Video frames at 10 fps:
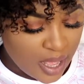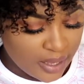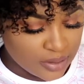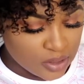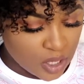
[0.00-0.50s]

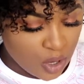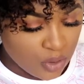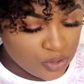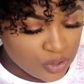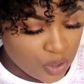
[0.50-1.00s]
and
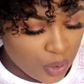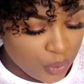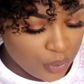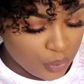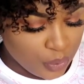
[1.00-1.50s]

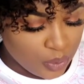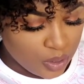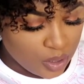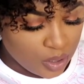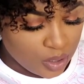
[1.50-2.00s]
also
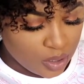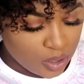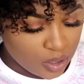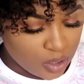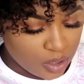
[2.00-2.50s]

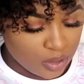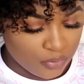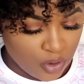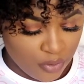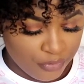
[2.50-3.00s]

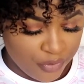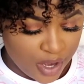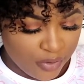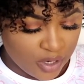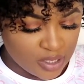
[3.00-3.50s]
they've got
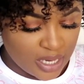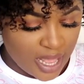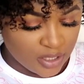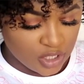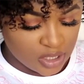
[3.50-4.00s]
various
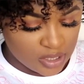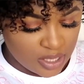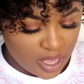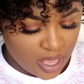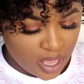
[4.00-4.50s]
lashes
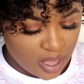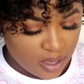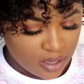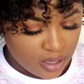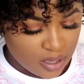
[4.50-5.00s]
there.
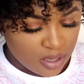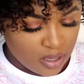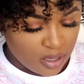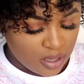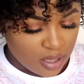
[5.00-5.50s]

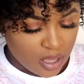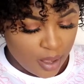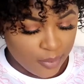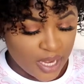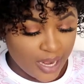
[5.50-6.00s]

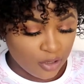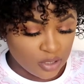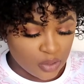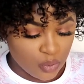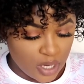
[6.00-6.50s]
I mean, I
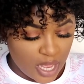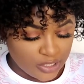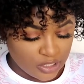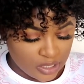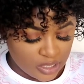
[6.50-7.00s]
don't deal with
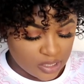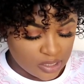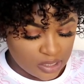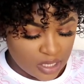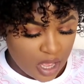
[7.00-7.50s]

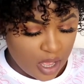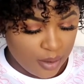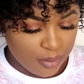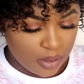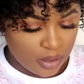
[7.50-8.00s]
lashes,
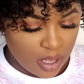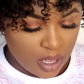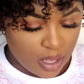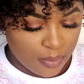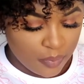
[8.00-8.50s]
um
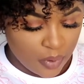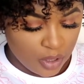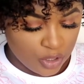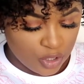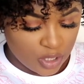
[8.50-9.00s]

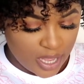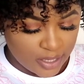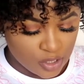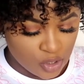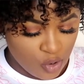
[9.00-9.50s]
but you
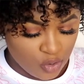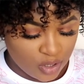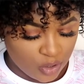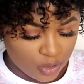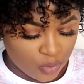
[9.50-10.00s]
guys know
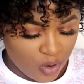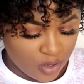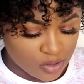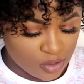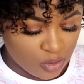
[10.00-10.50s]
the good
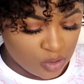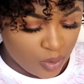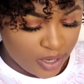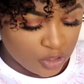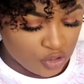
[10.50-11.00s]
ones, those who
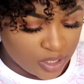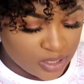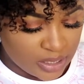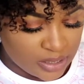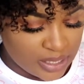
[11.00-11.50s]
are
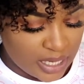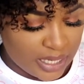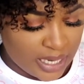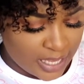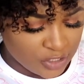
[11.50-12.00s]
interested in
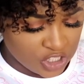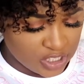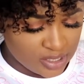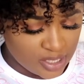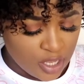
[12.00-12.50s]
selling
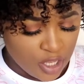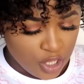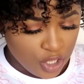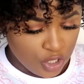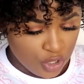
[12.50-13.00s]
lashes.
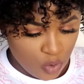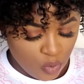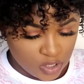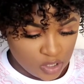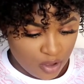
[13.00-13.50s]
You know
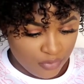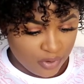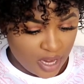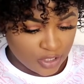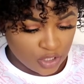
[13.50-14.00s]
what sort of
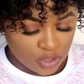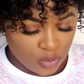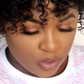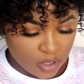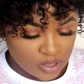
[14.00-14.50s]
lashes
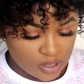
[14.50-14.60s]
you want to